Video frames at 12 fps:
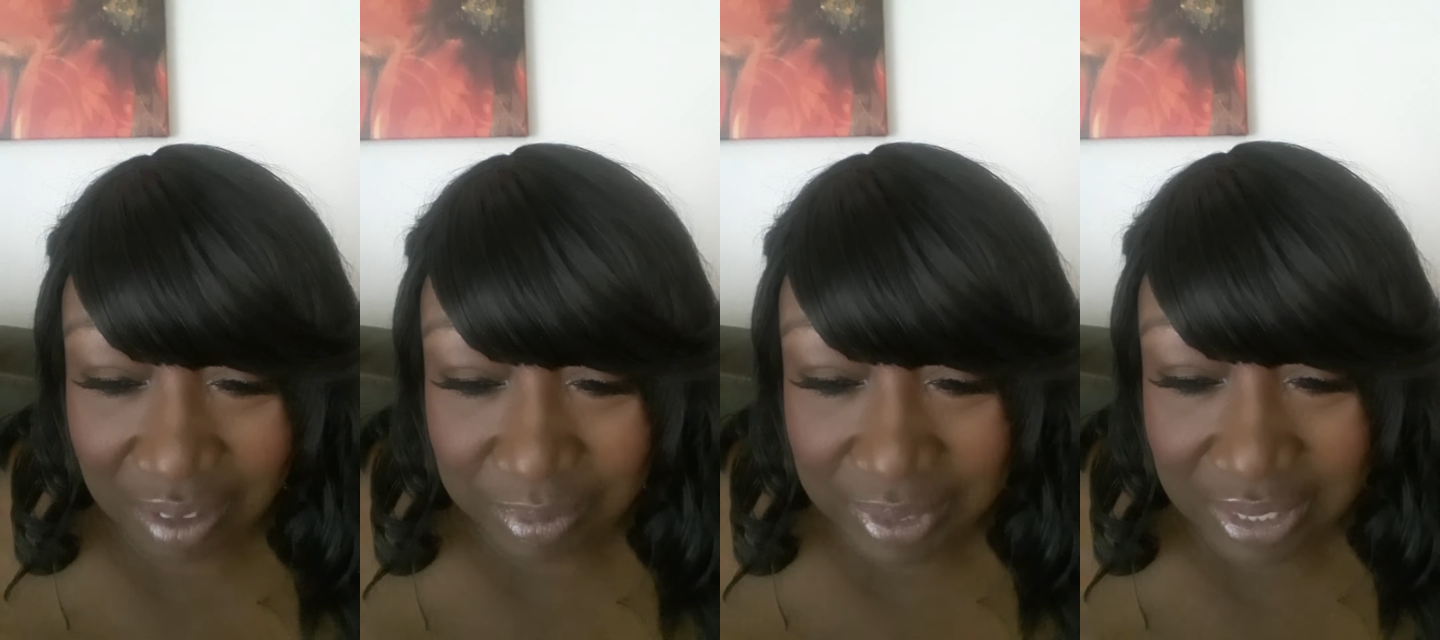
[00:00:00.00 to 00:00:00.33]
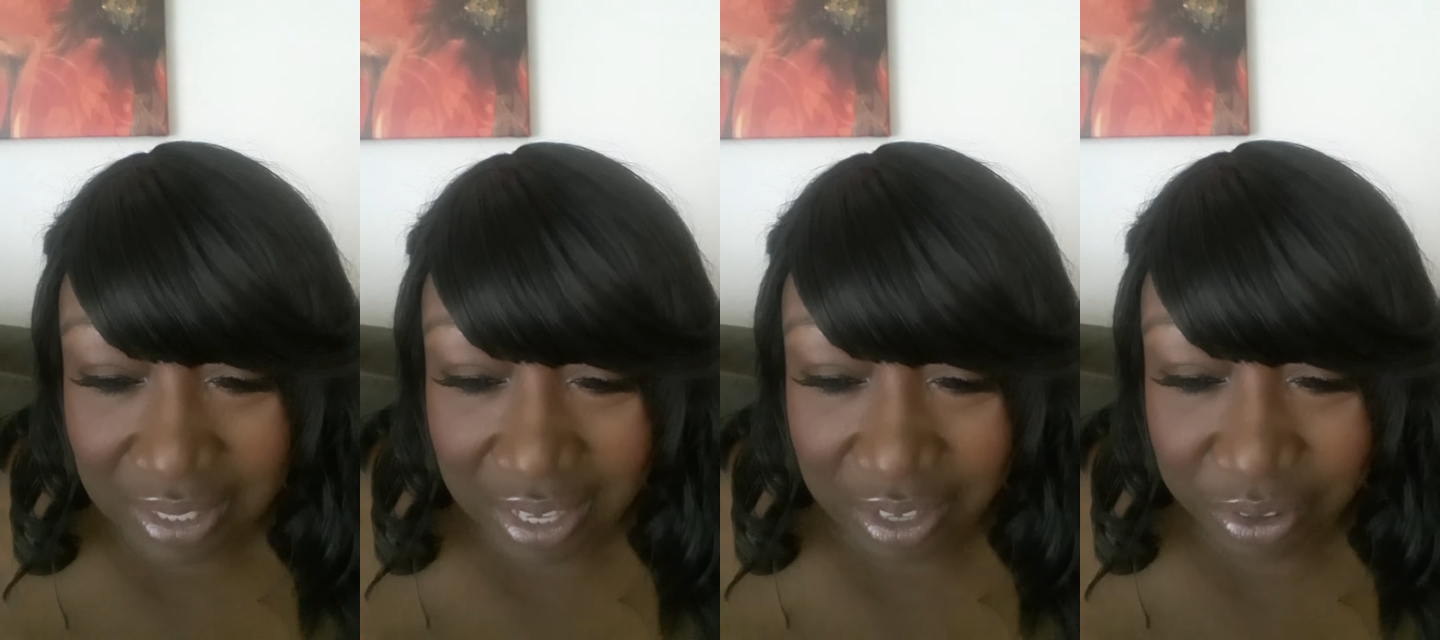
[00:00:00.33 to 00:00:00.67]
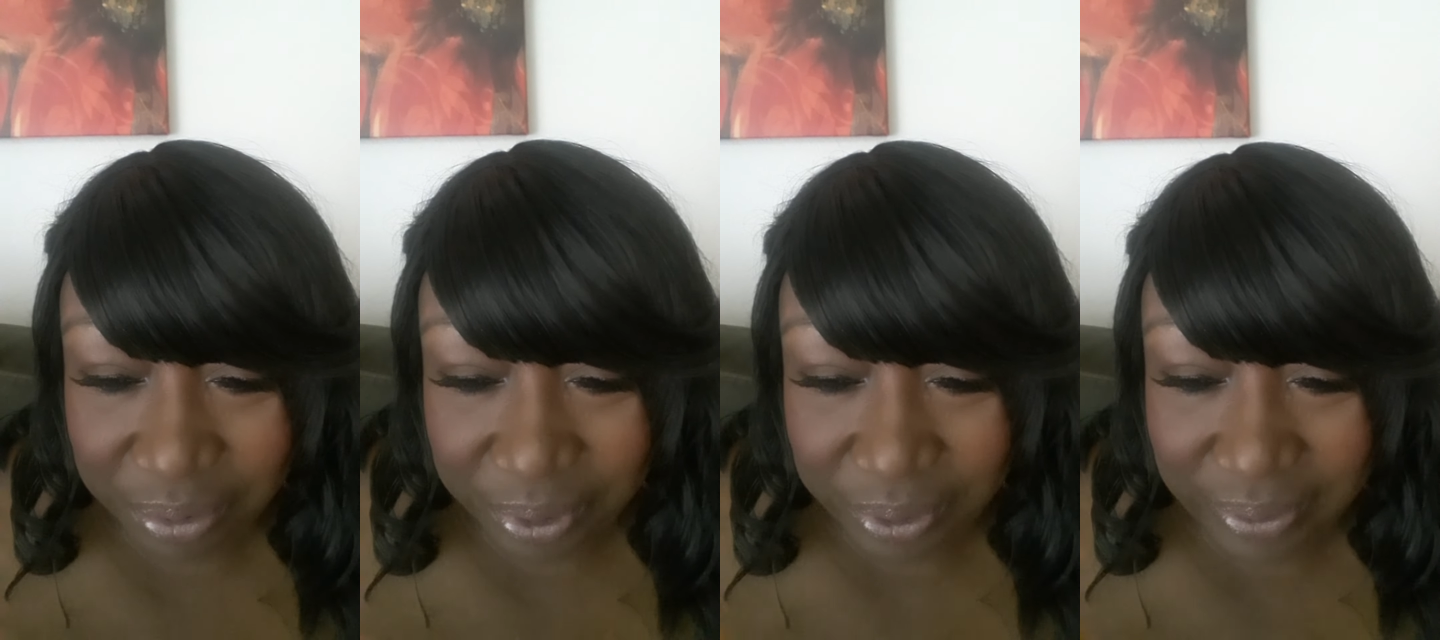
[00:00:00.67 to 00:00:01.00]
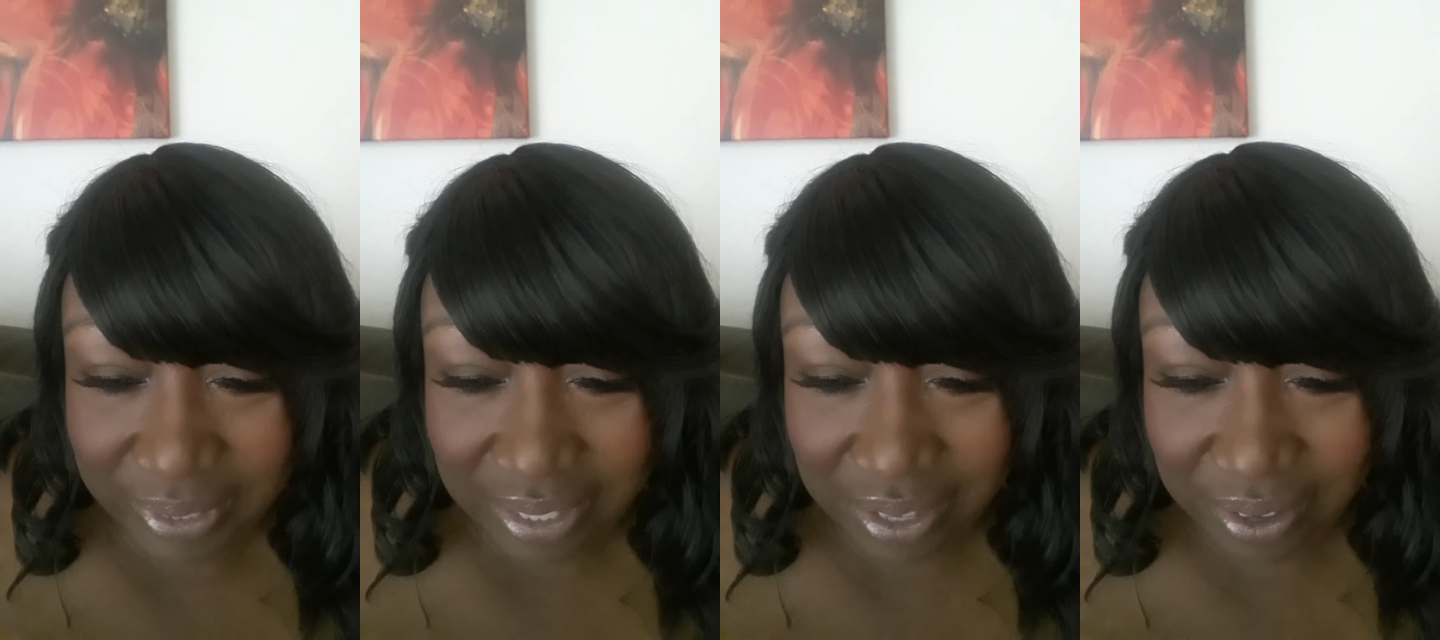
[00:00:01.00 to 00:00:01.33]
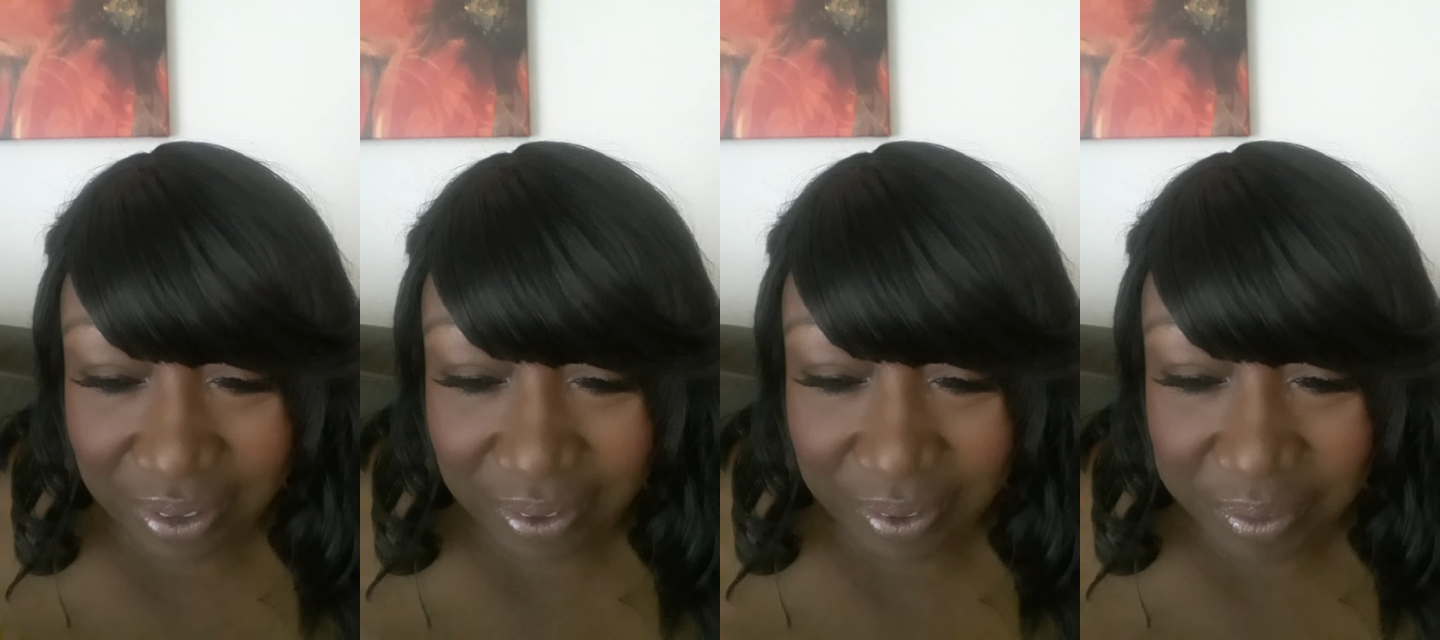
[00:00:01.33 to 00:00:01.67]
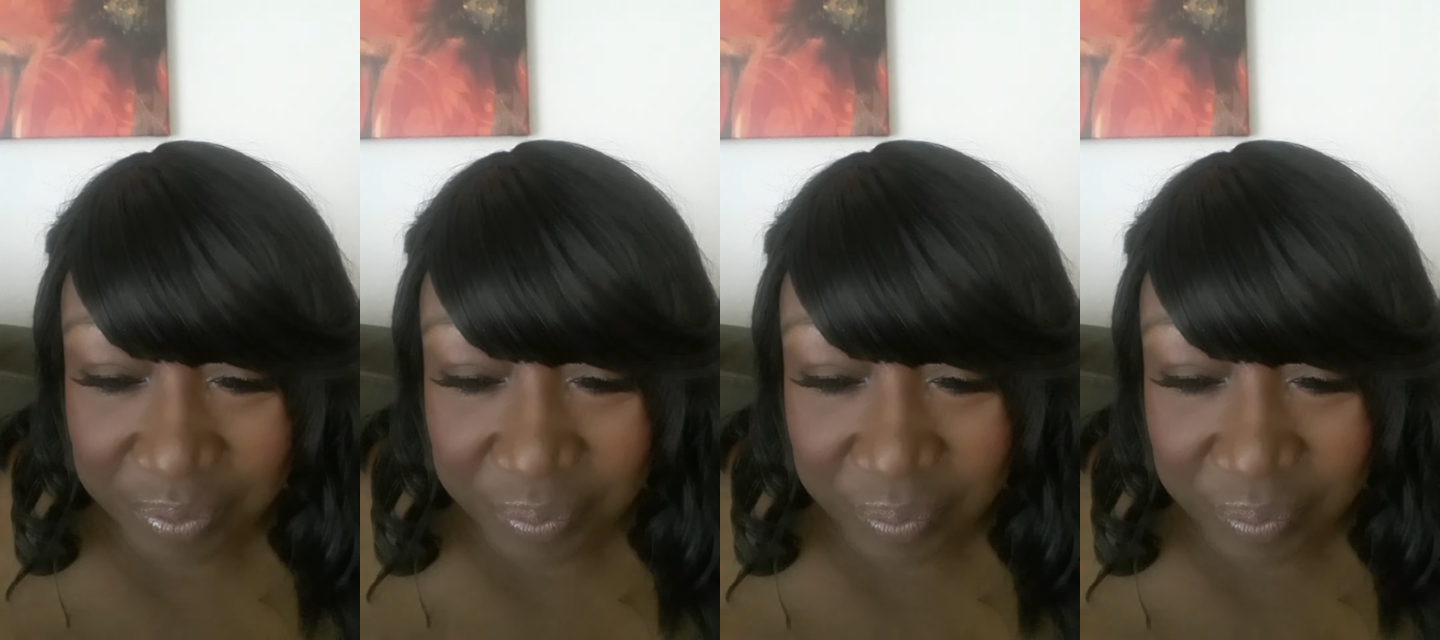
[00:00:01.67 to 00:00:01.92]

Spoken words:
Sid Cruiser.